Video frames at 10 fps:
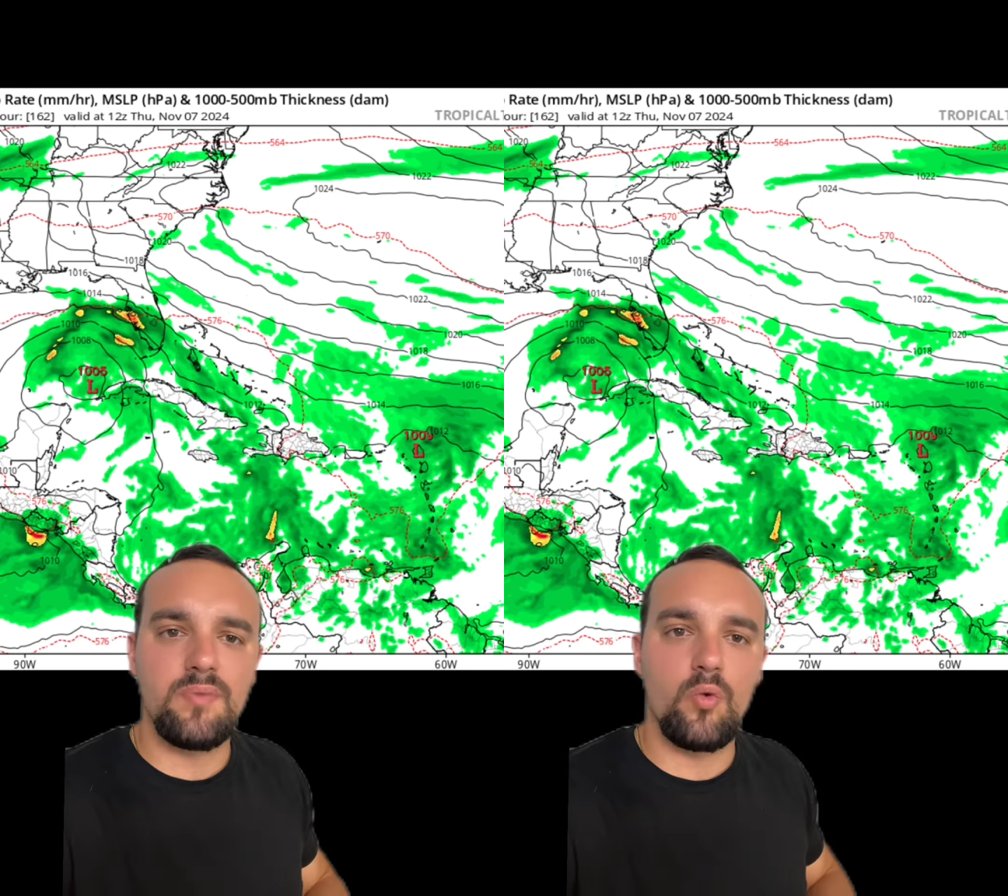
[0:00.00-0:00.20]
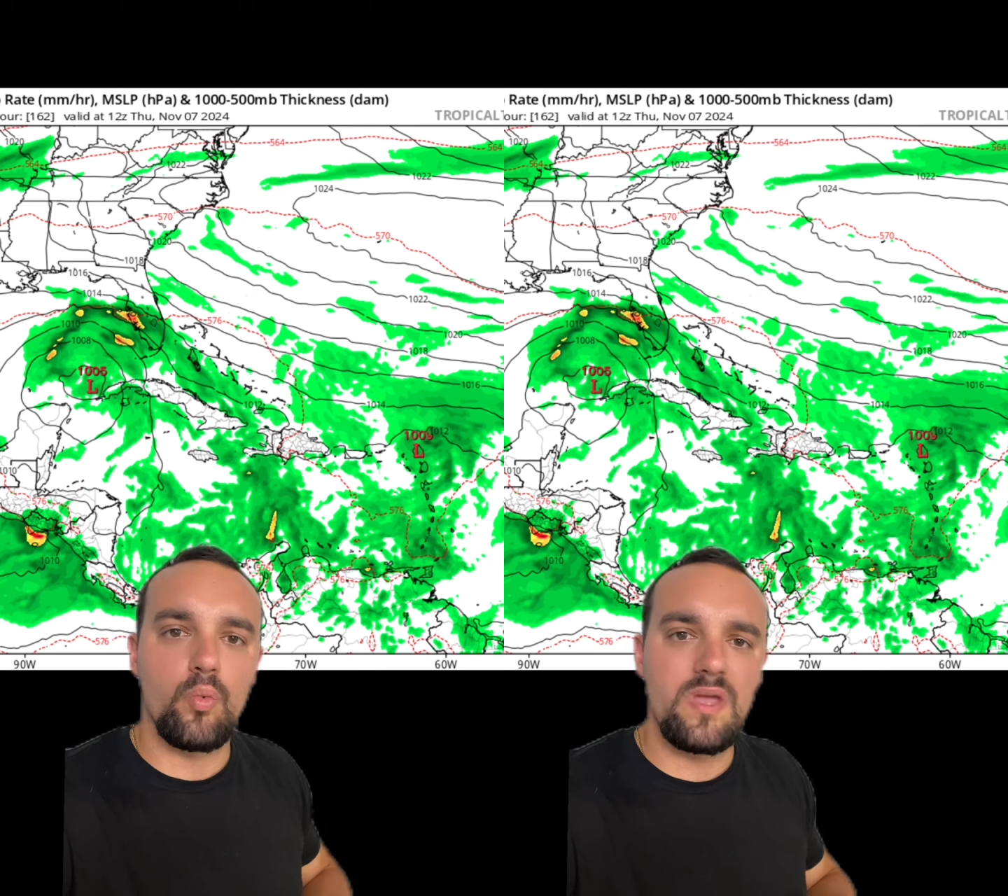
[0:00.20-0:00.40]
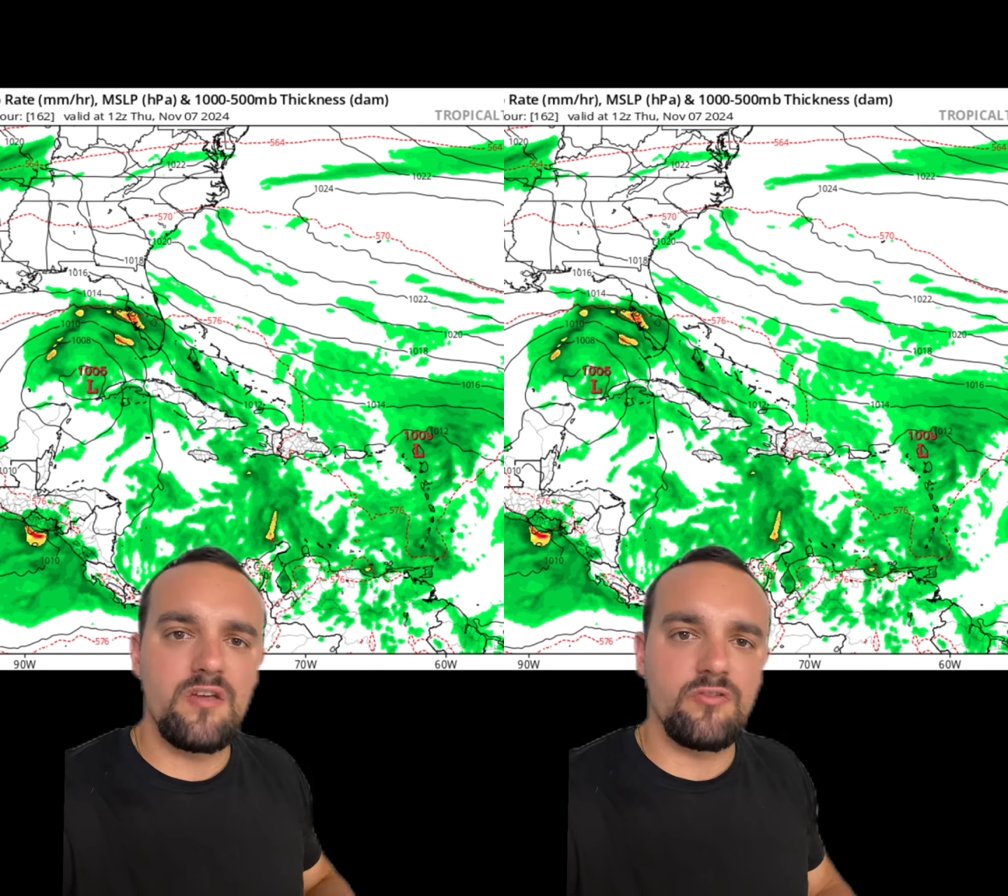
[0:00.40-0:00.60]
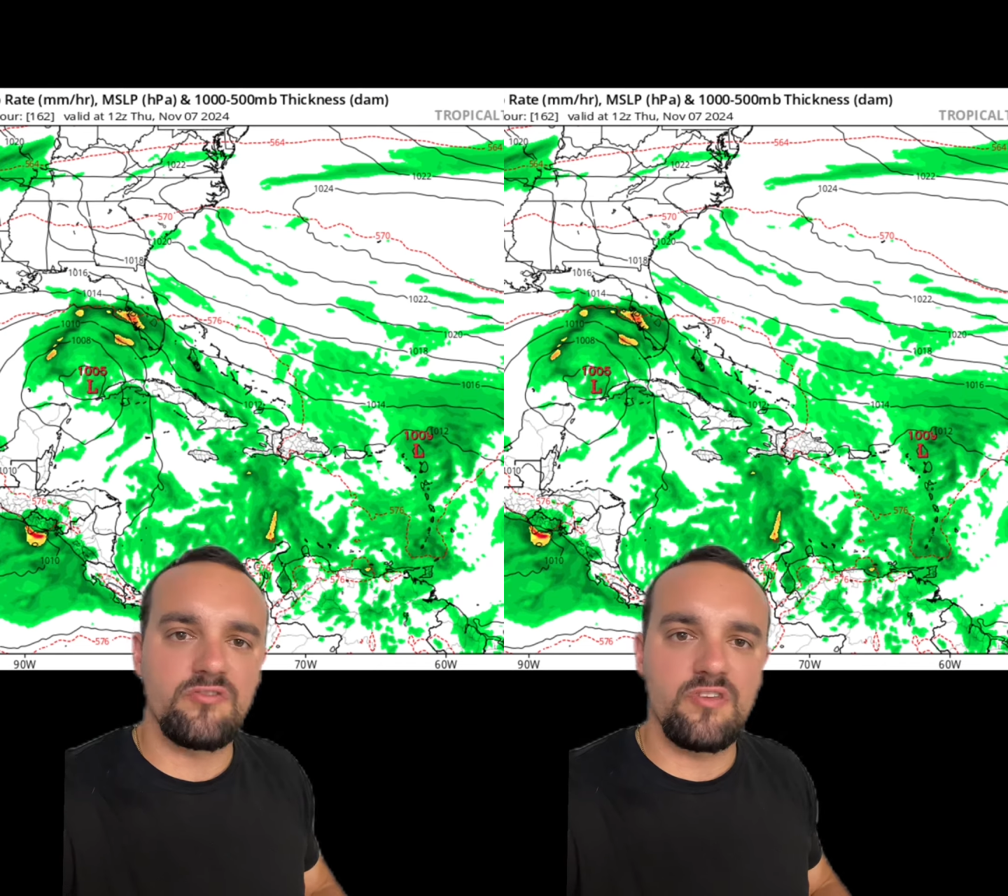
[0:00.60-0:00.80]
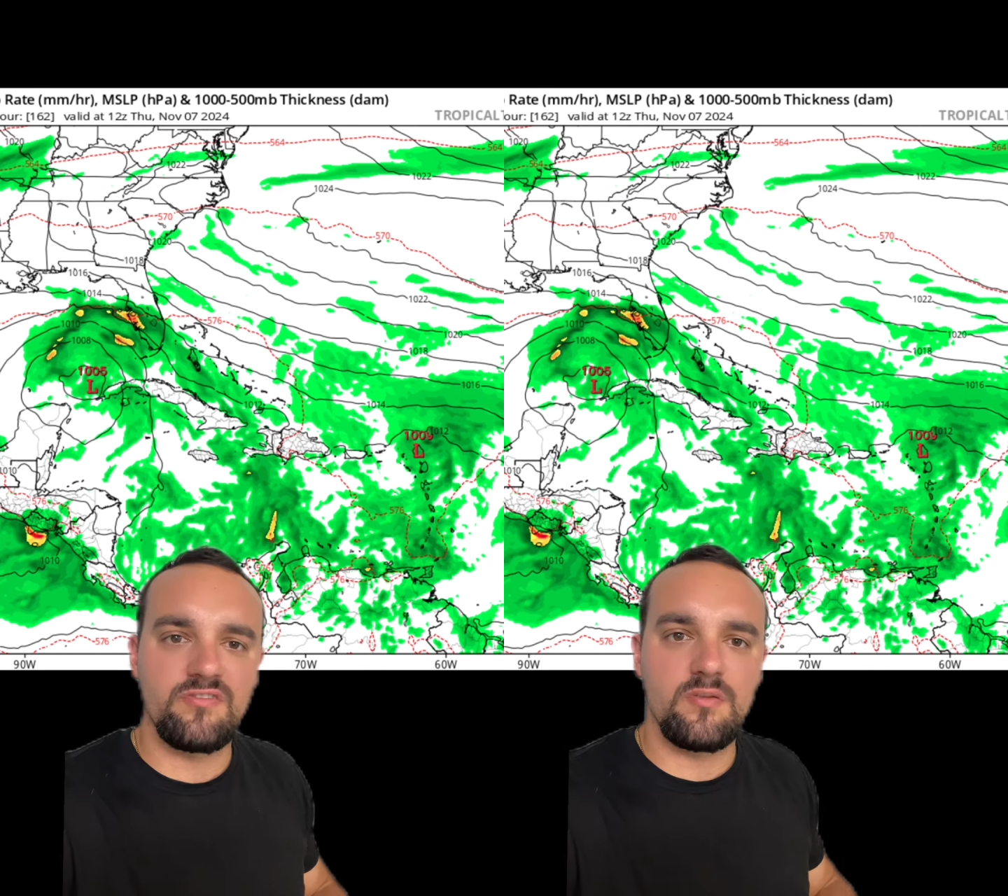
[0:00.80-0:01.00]
but weaker
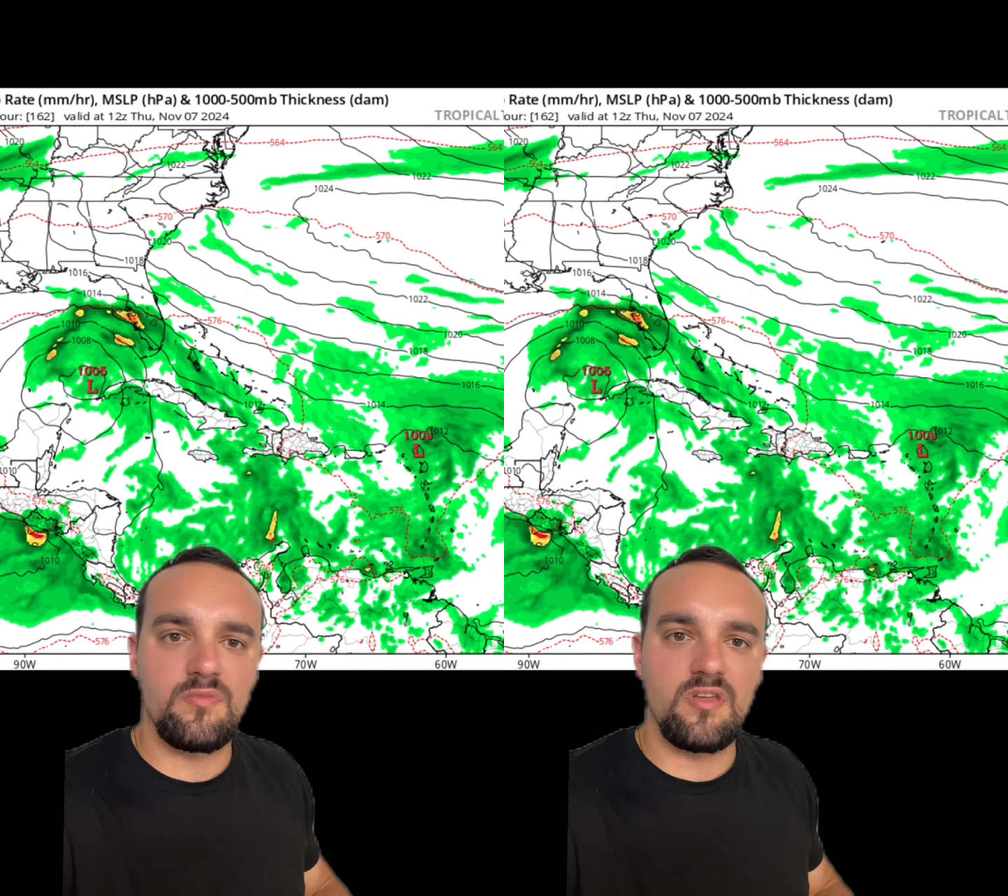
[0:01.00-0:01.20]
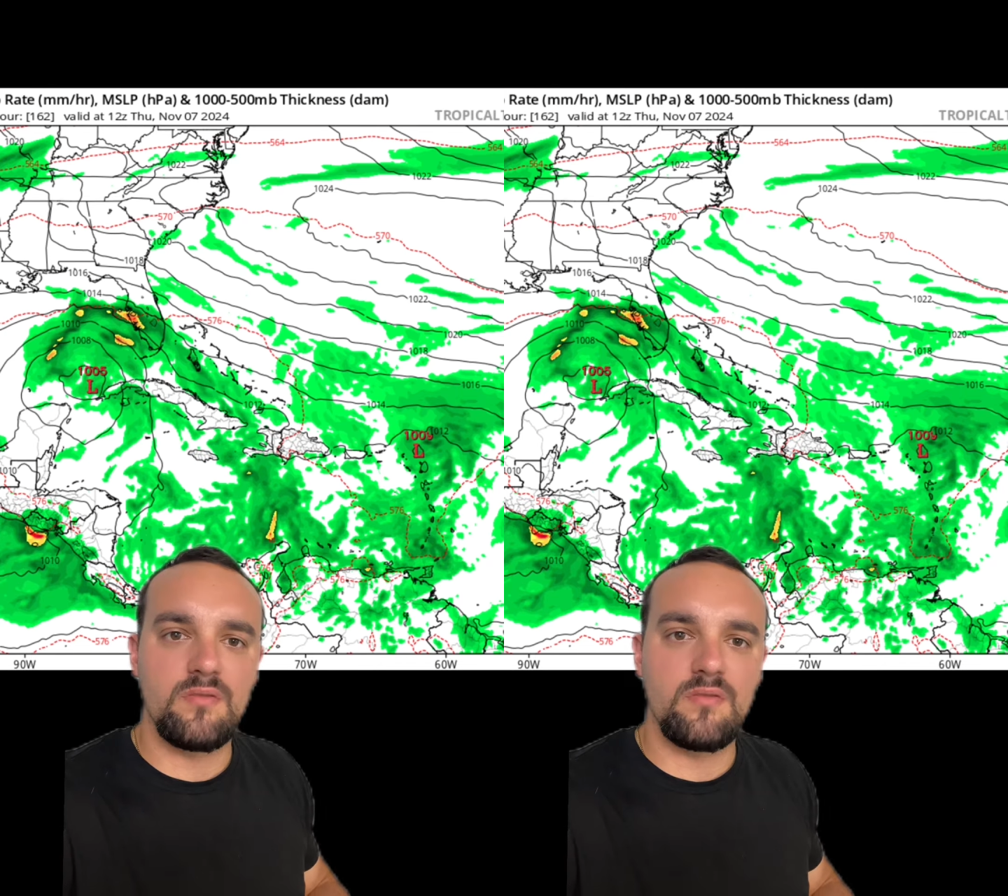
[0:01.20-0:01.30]
systems